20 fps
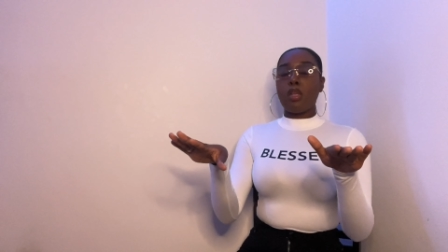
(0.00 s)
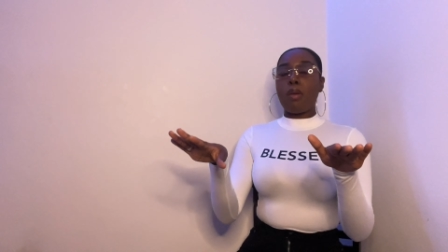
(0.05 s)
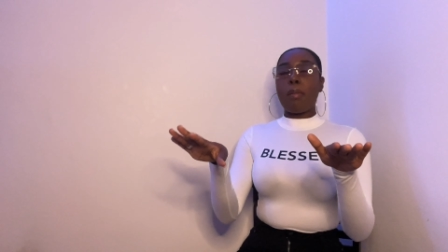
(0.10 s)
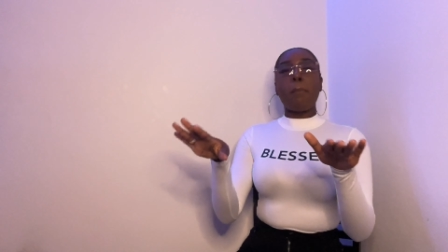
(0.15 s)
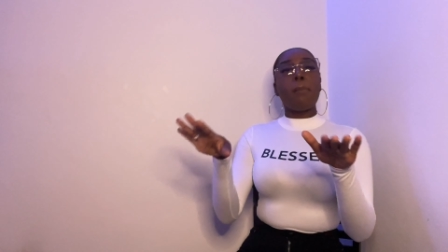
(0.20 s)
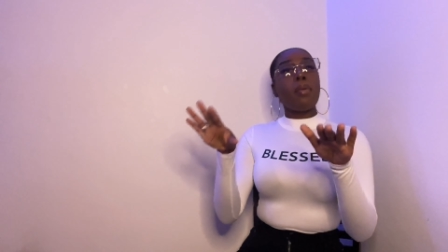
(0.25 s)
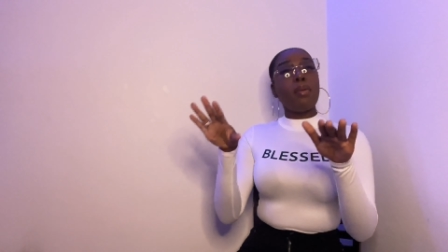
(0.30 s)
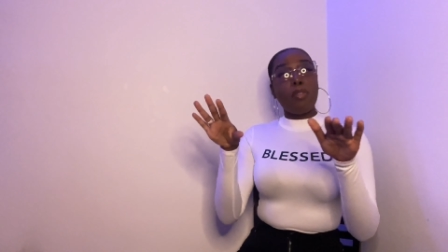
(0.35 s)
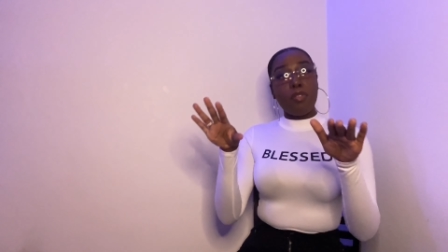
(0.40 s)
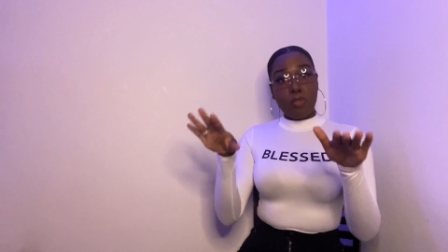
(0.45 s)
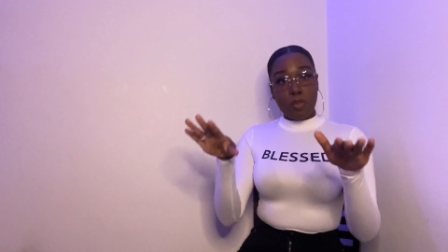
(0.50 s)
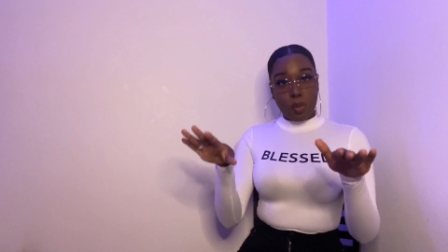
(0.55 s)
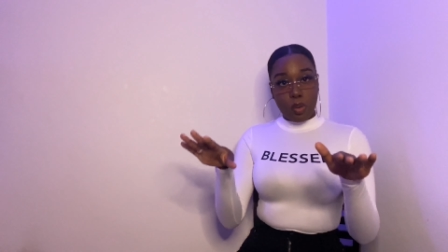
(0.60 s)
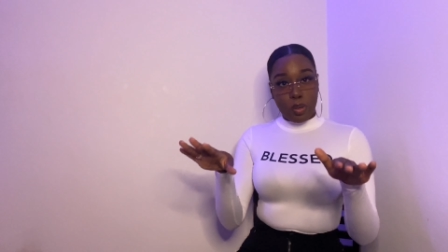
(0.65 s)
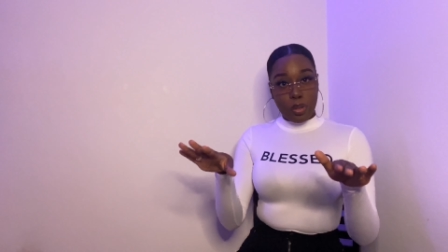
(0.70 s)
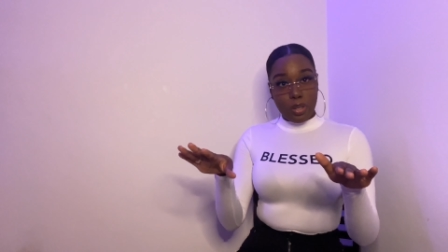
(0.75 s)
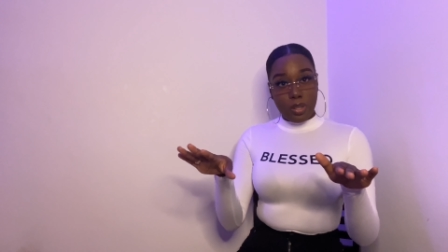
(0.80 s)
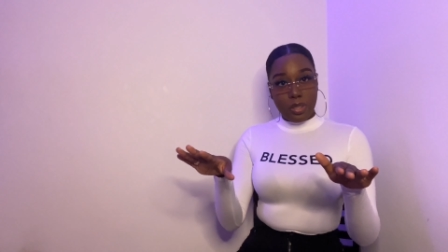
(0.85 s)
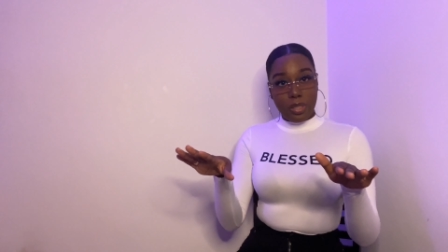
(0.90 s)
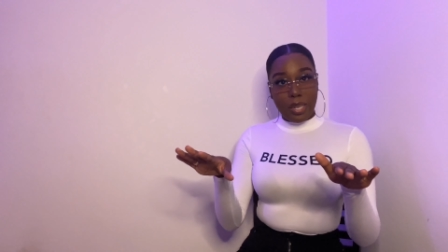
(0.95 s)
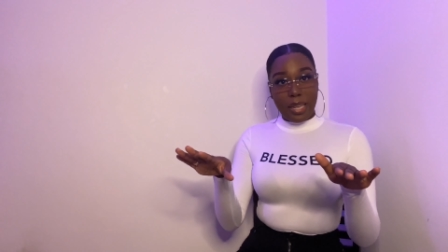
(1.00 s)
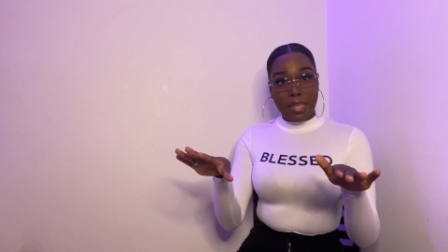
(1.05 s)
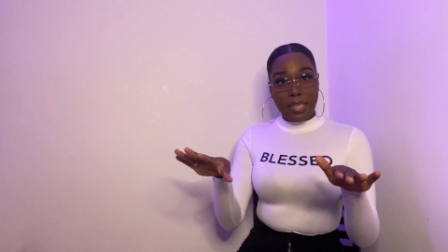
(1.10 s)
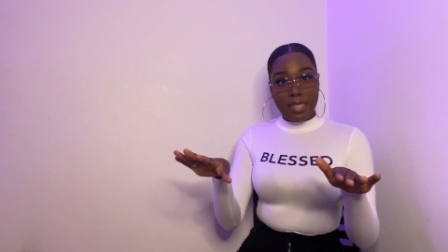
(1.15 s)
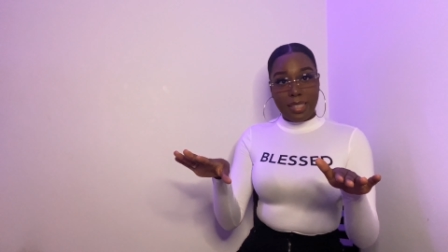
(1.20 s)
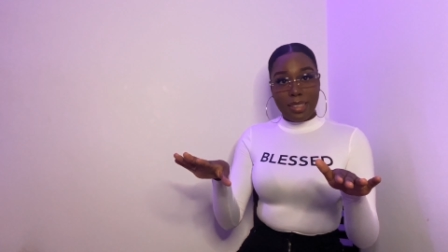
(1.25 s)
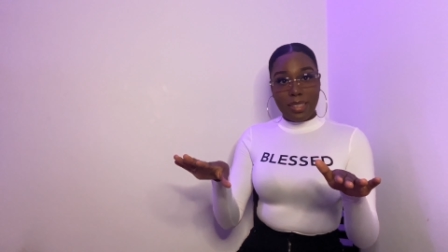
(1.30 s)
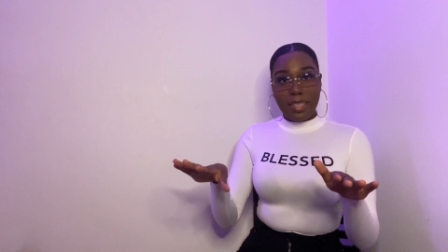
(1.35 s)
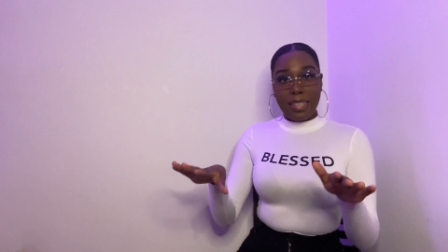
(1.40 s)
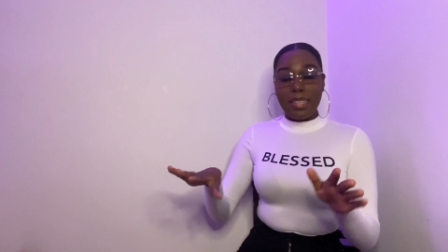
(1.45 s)
Before
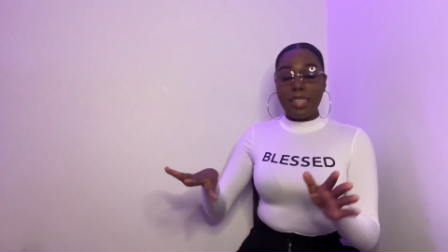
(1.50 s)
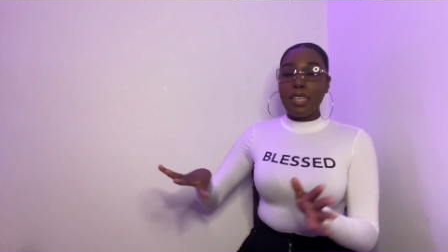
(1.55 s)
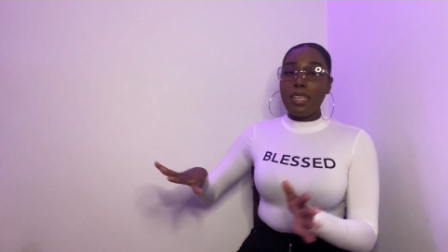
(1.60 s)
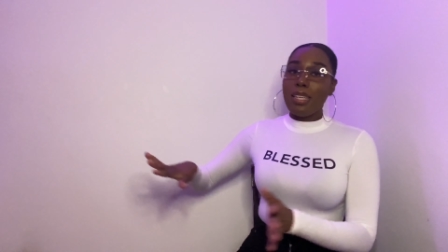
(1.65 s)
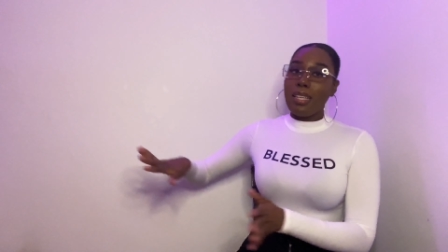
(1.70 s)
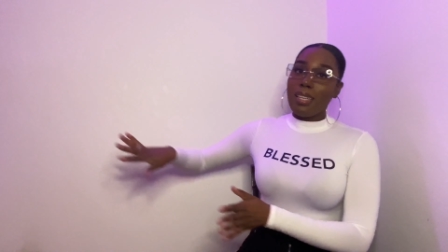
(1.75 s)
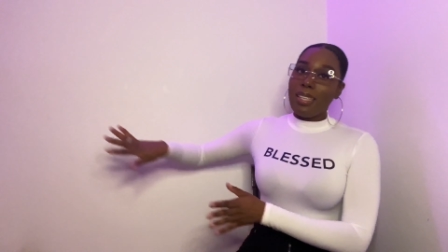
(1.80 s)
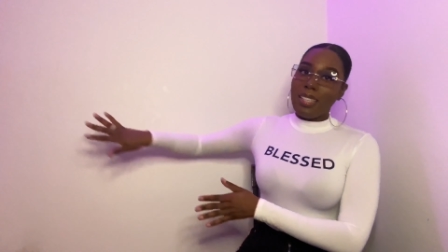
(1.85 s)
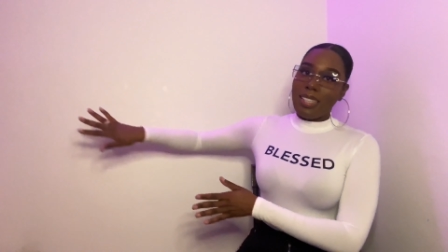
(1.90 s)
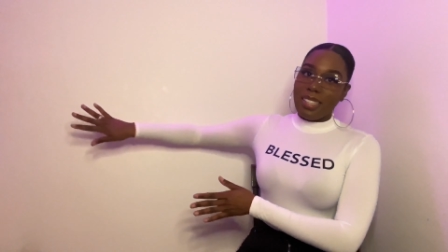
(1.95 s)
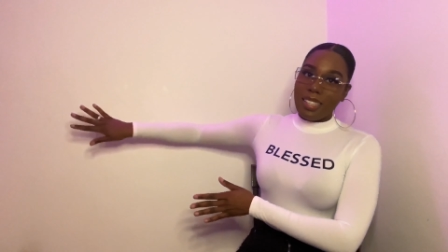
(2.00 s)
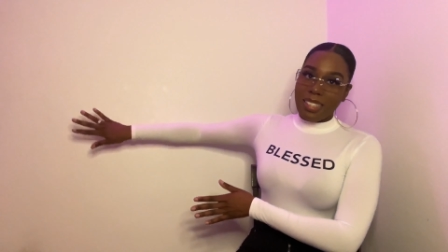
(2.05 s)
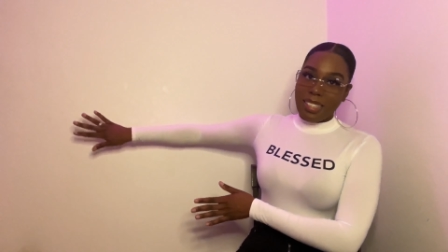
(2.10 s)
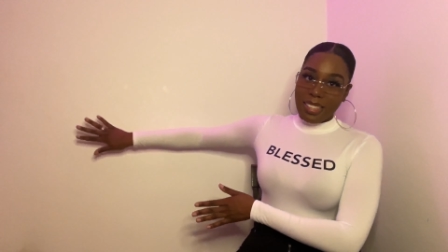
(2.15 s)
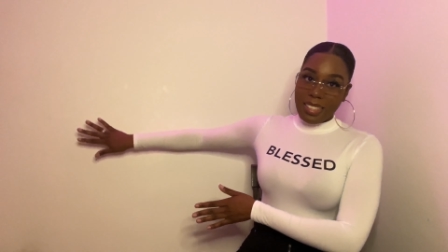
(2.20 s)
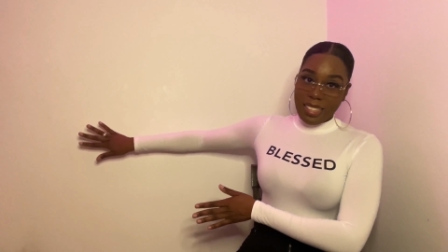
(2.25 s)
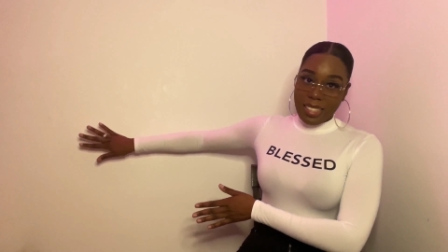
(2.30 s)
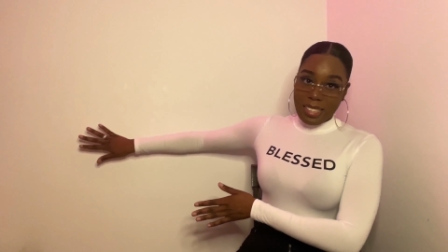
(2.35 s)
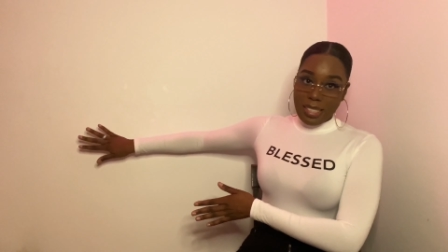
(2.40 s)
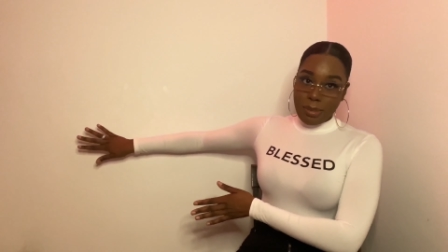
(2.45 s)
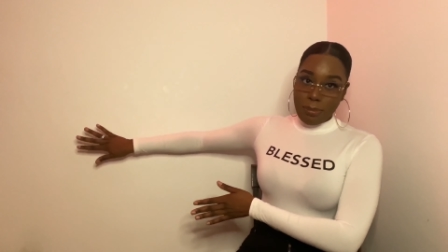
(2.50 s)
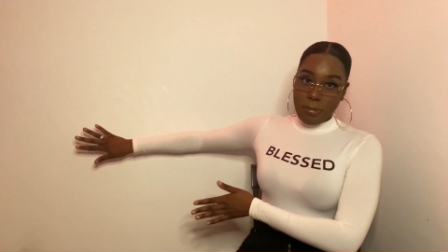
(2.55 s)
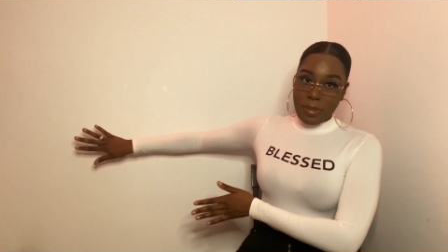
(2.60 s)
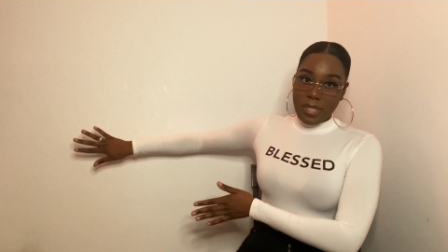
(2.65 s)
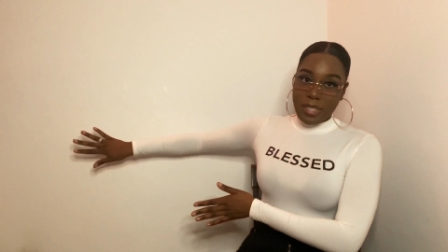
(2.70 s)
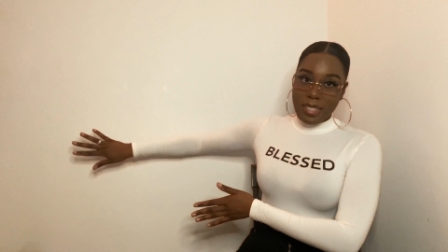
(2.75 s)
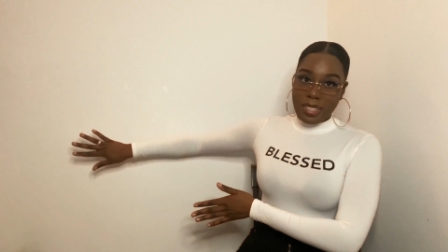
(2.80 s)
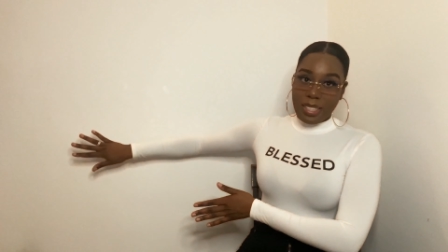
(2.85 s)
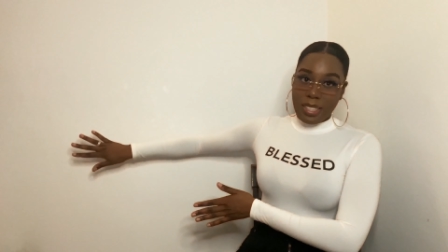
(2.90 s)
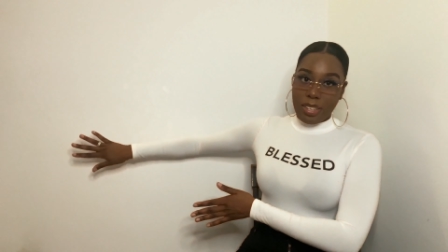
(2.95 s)
anything, this space
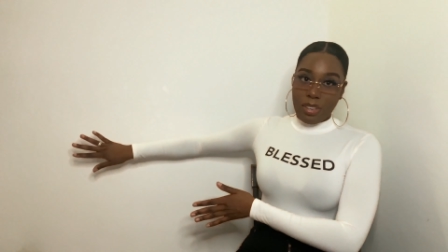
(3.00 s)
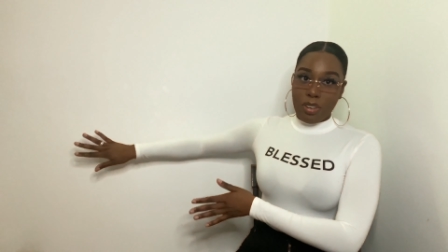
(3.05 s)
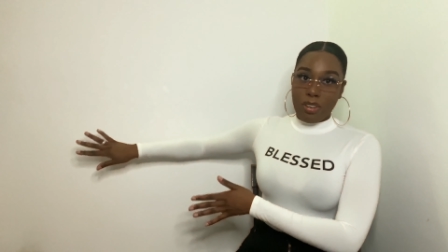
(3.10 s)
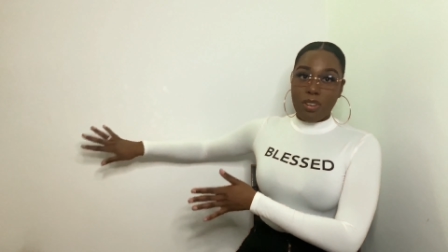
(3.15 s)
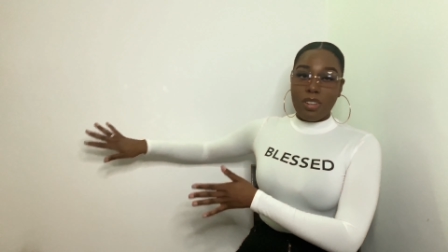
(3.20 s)
here